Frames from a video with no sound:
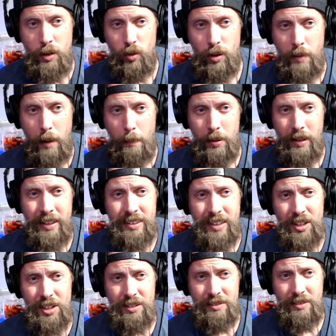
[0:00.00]
Will my
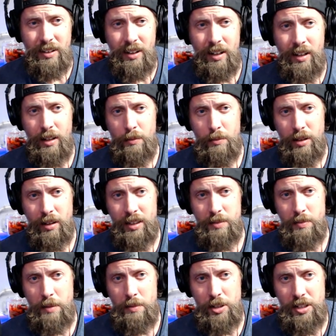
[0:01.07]
PlayStation
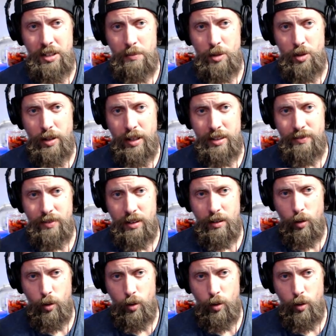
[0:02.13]
Plus membership transfer